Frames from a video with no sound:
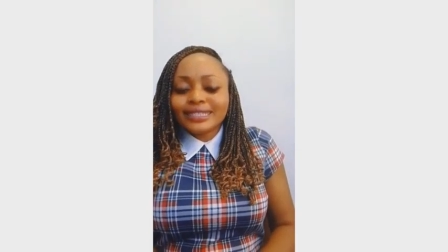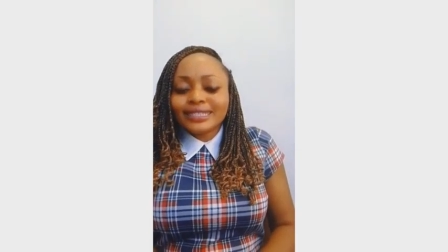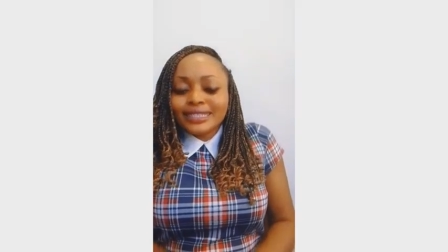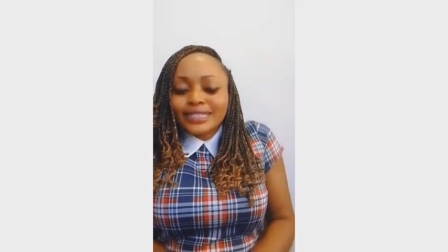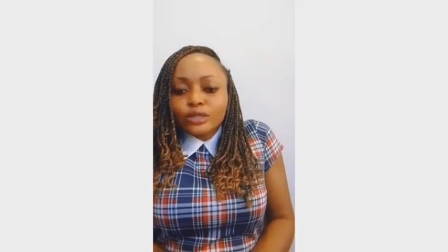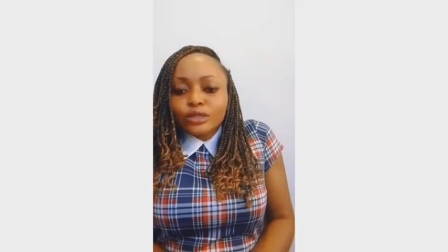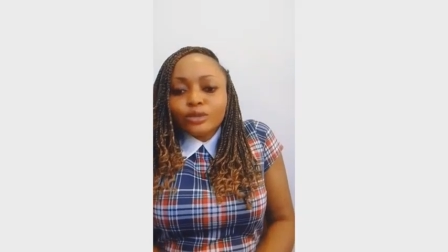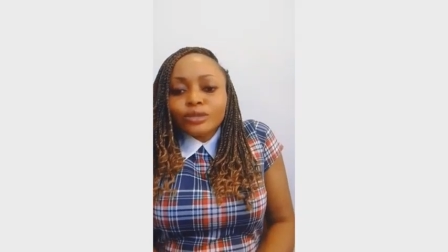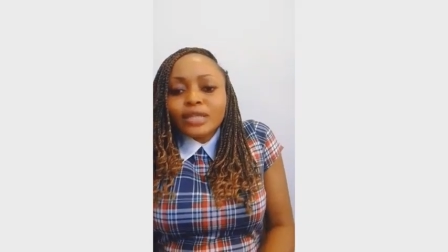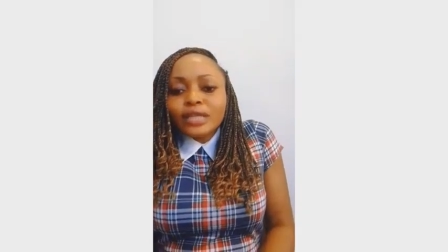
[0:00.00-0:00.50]

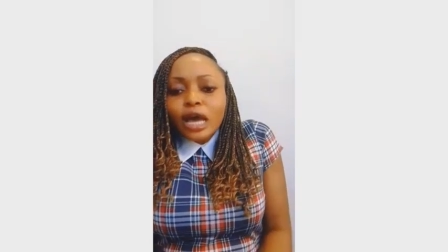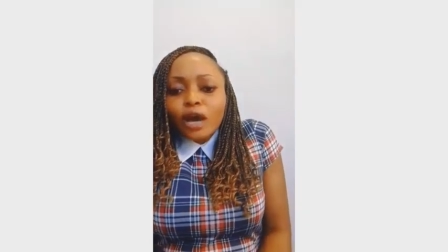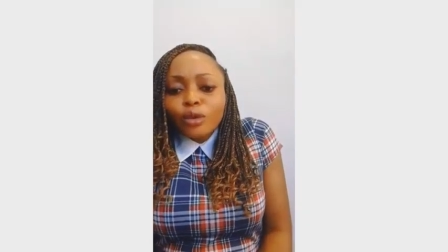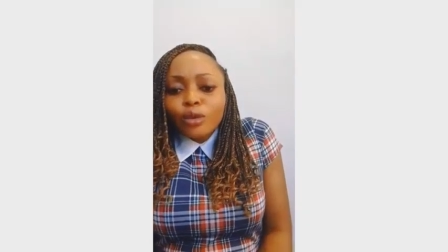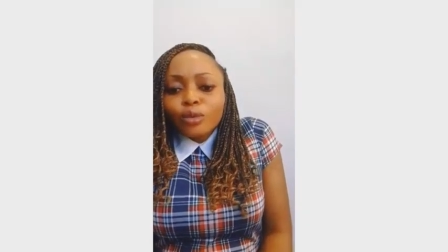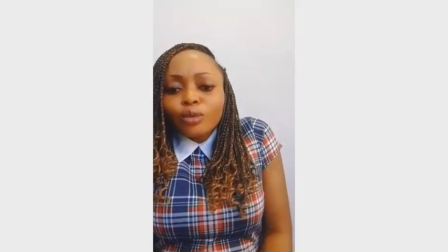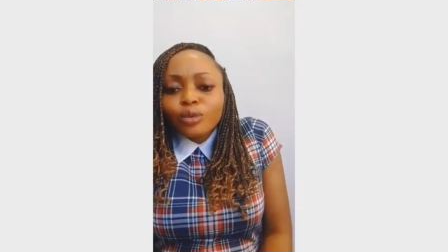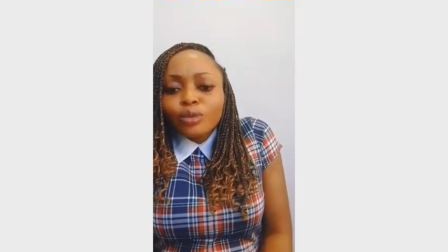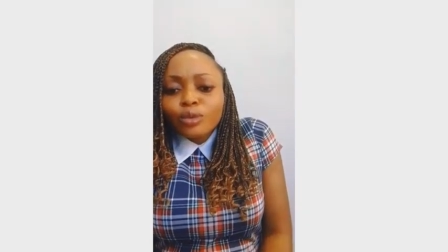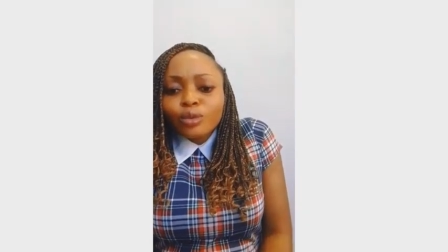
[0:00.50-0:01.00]
till
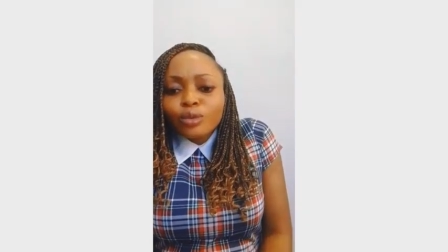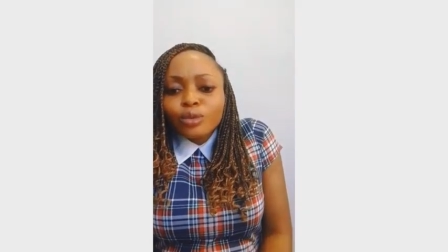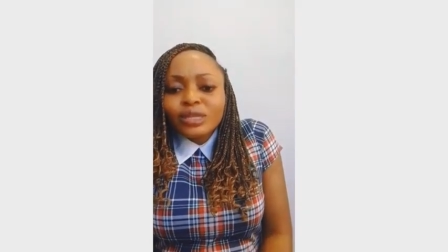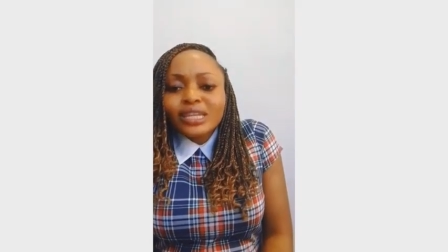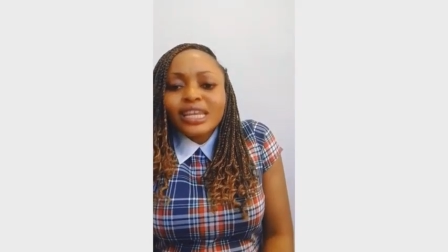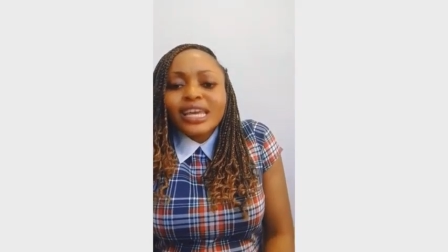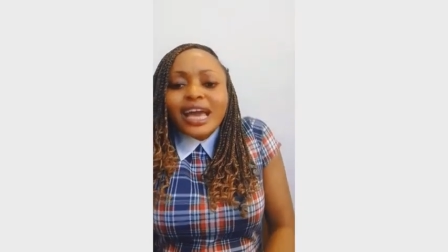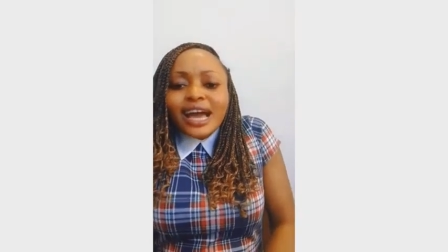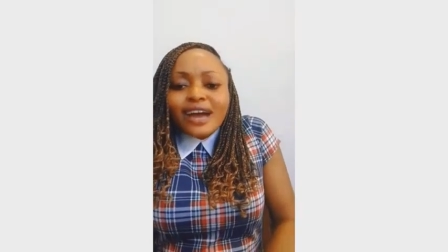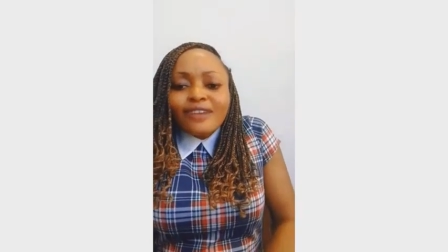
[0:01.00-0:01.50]
now,
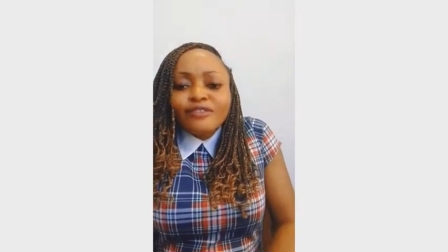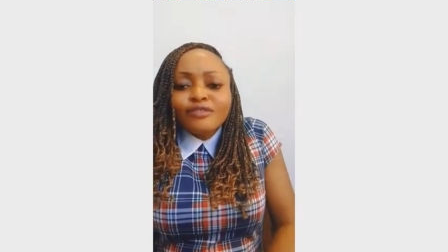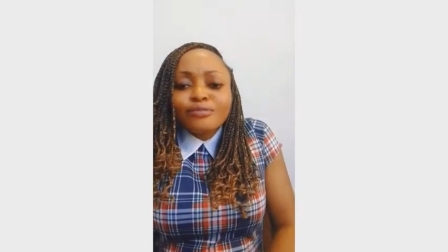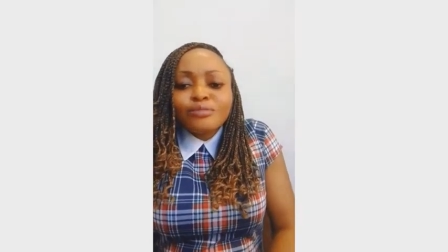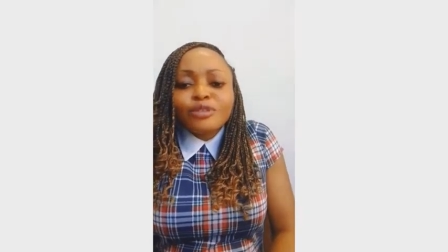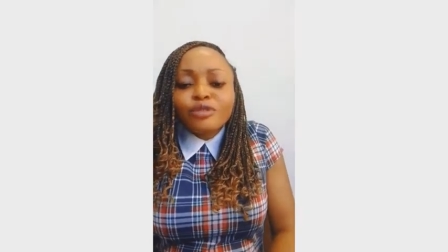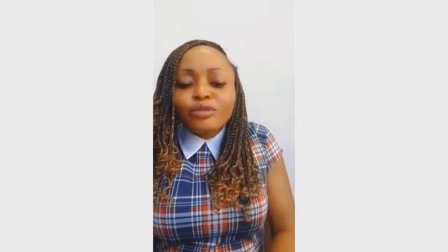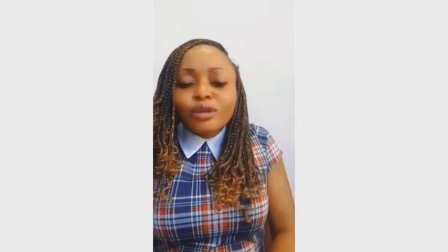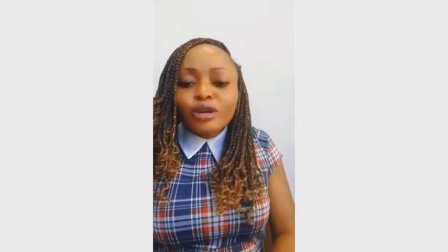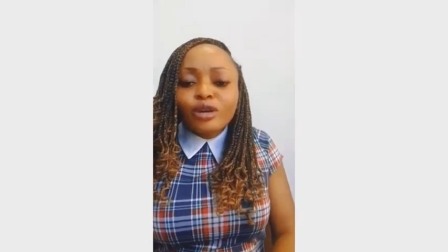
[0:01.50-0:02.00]
they haven't
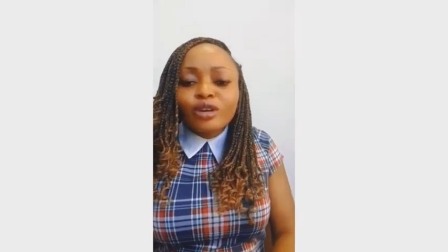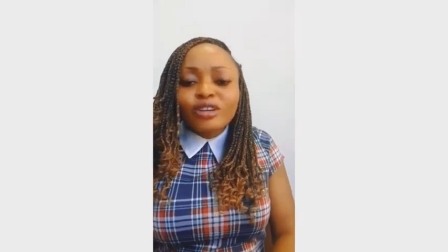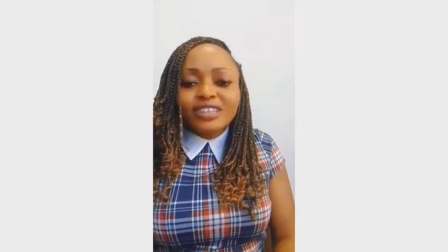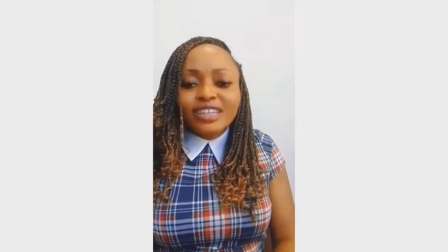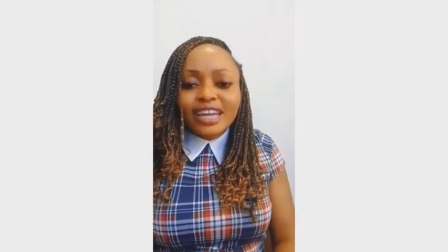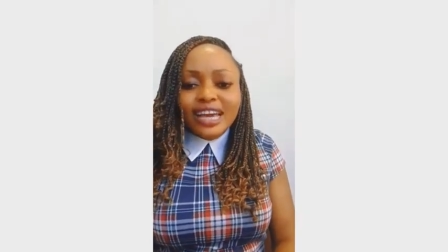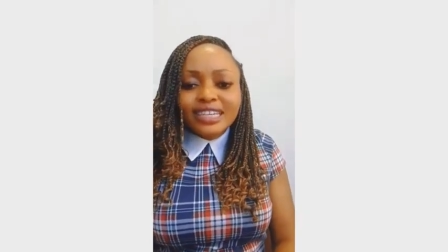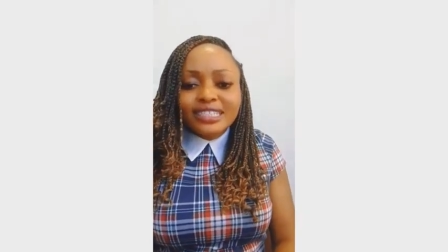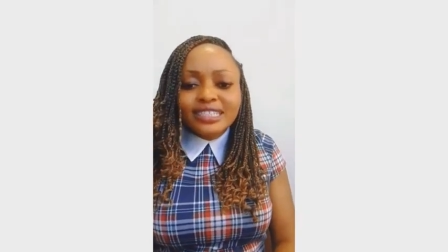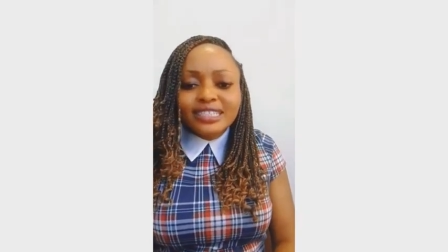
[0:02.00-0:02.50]
been
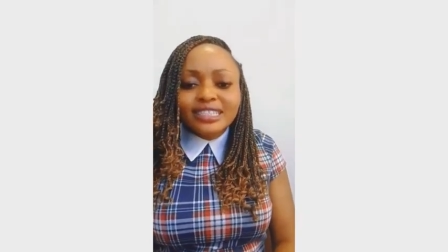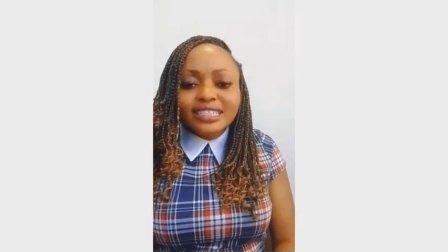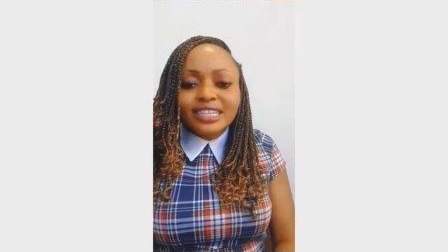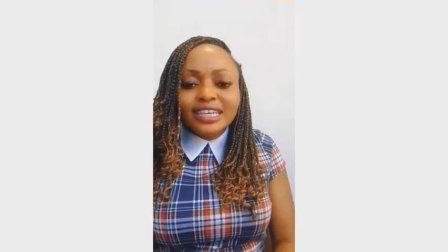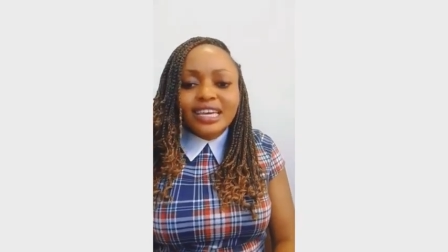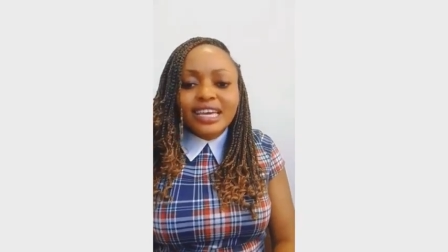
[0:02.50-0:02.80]
recognized